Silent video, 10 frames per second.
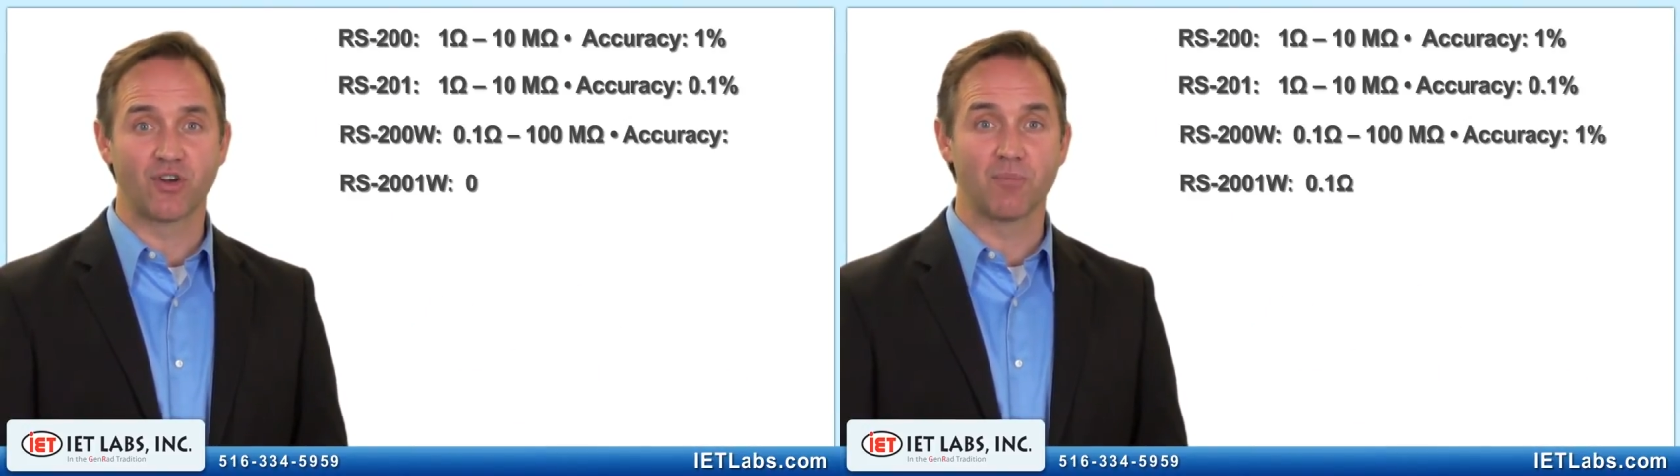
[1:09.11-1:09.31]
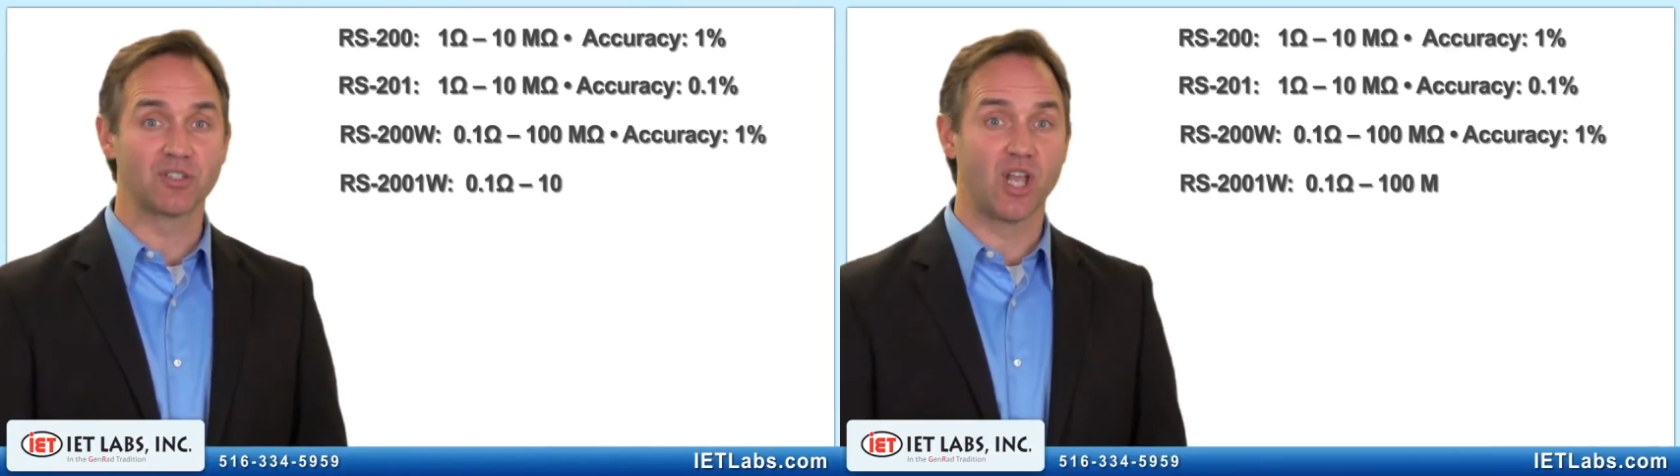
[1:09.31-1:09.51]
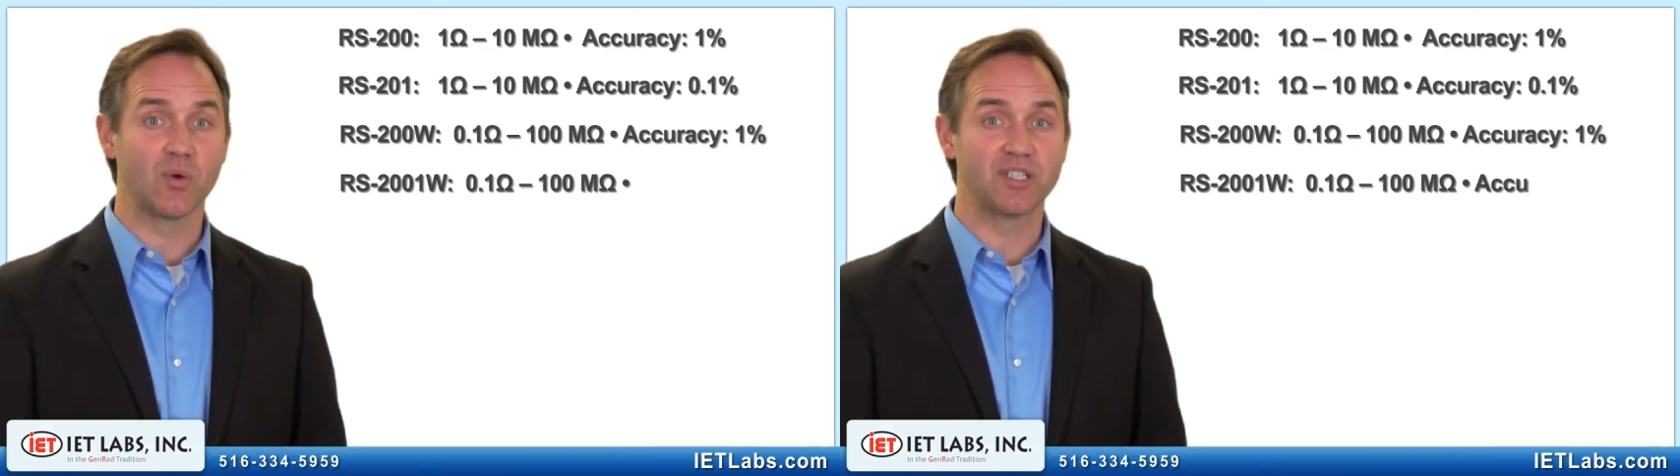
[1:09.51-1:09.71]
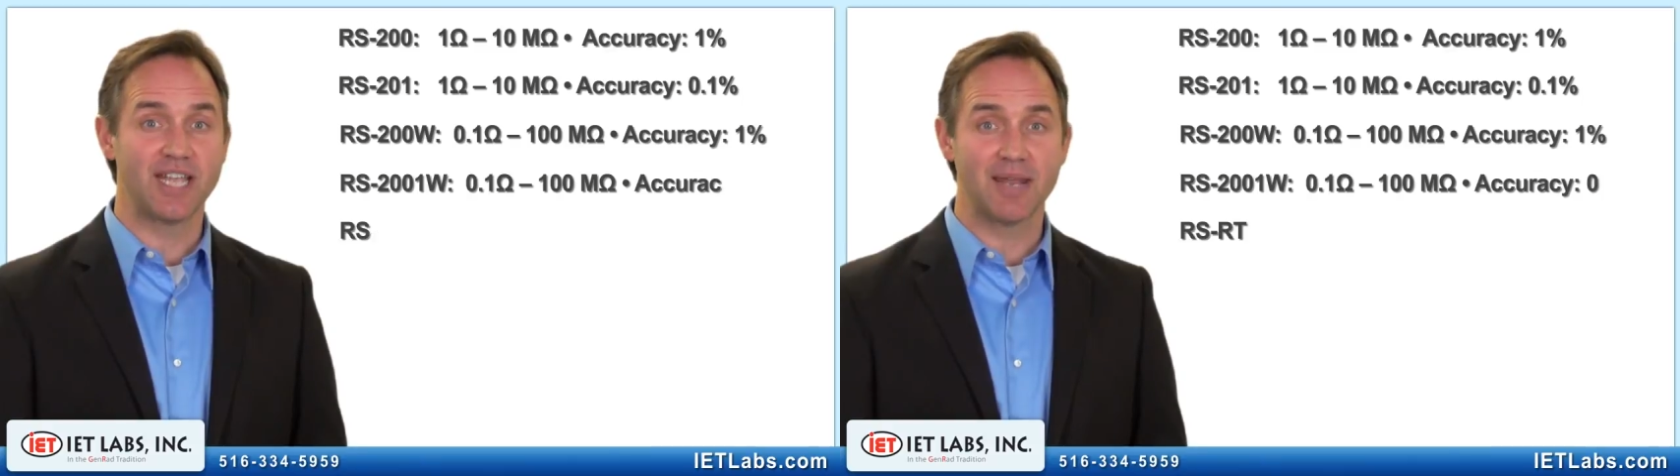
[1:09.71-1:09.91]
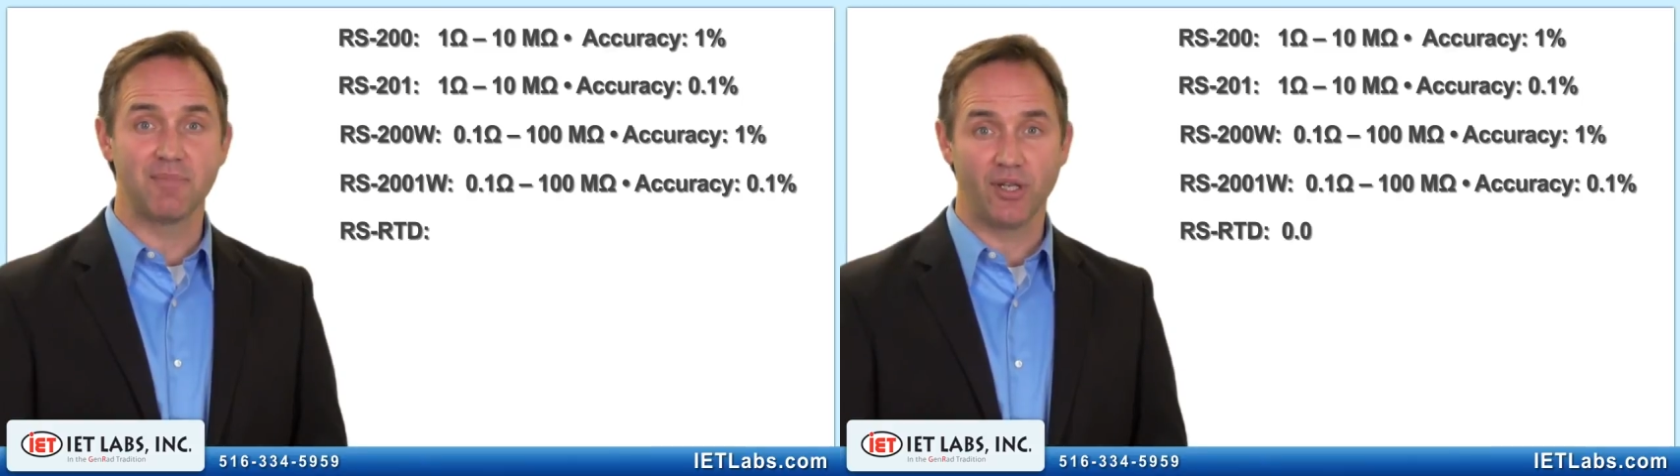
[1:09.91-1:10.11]
from as low as
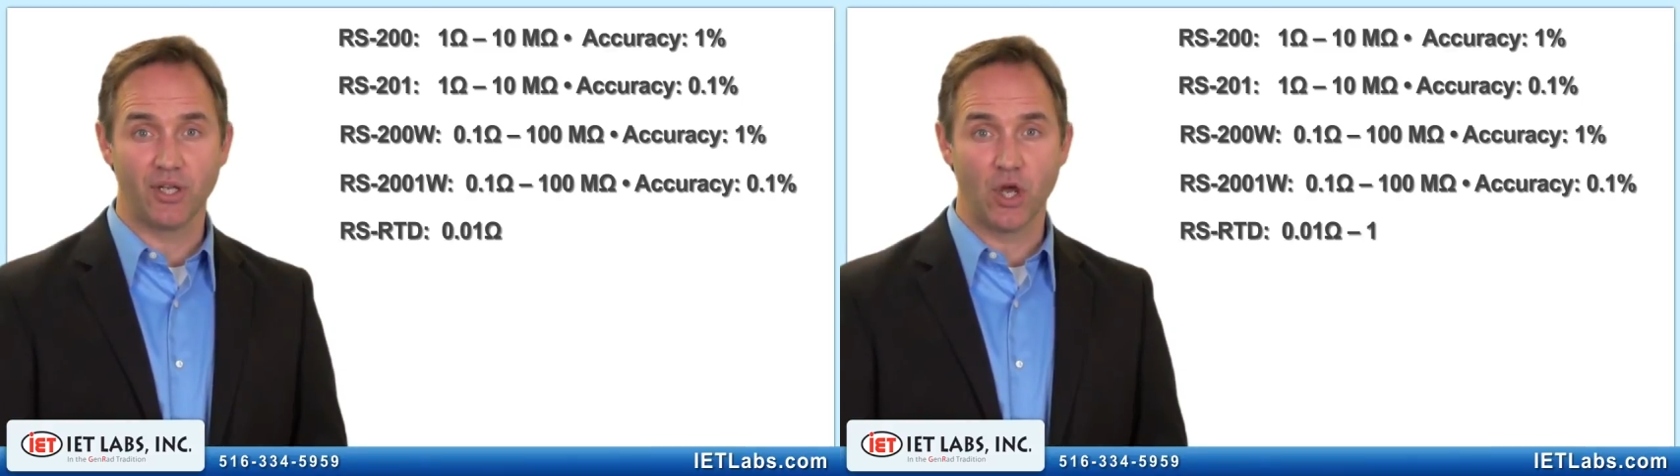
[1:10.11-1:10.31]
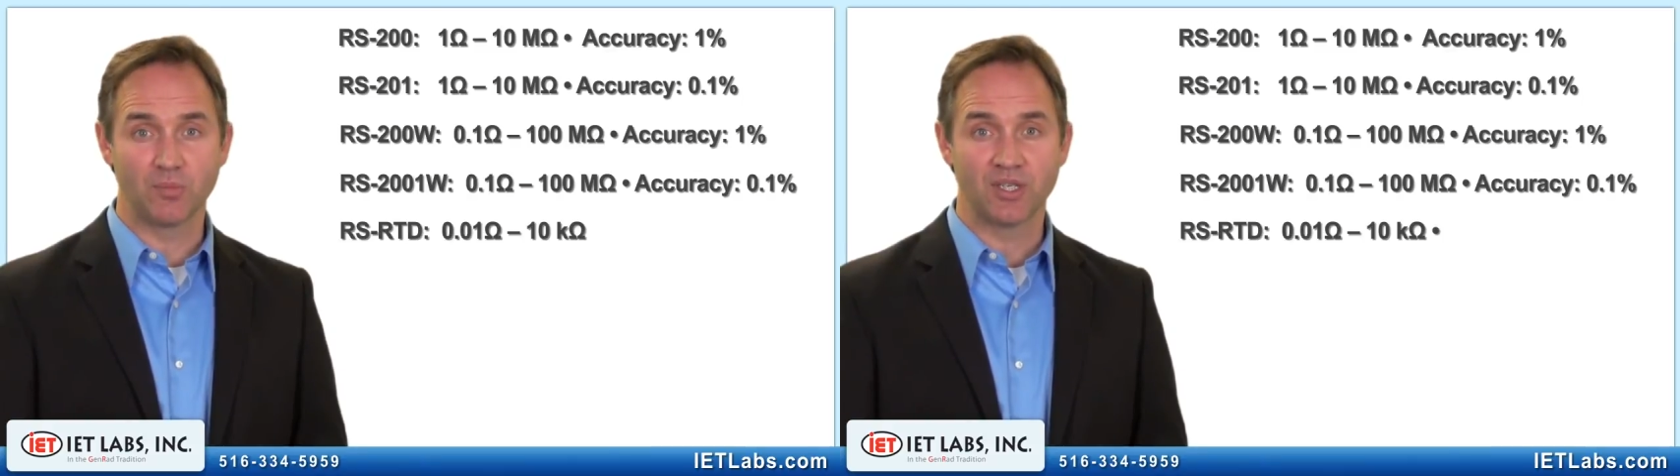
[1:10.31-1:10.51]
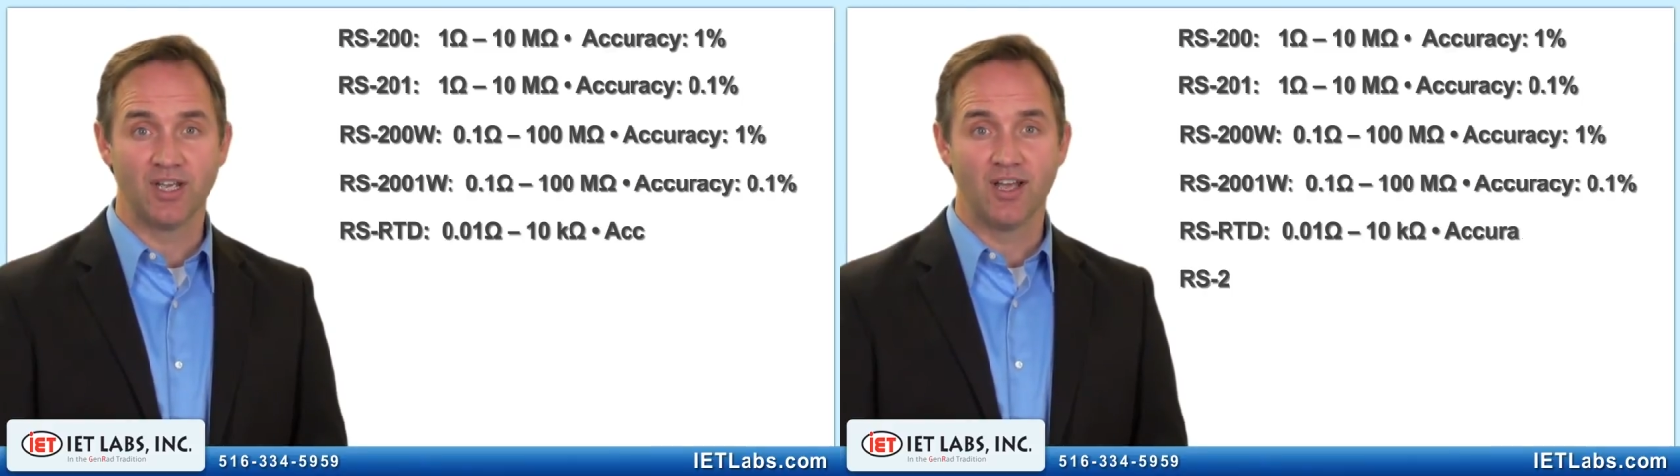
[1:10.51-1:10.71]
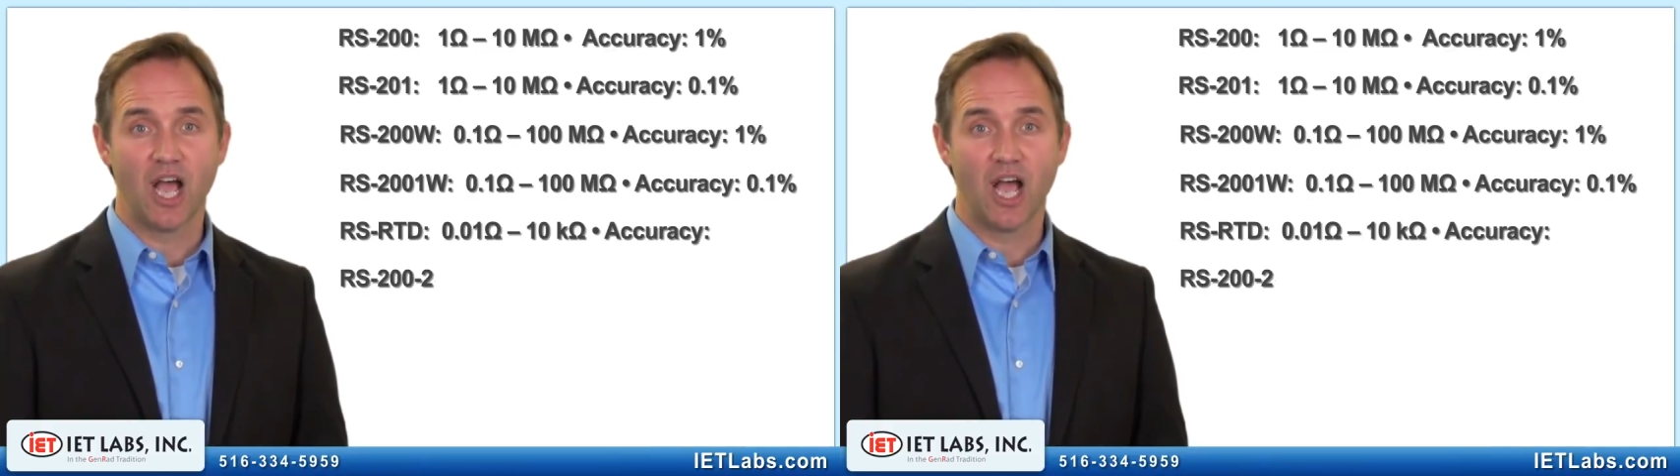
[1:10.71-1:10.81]
10 milliohms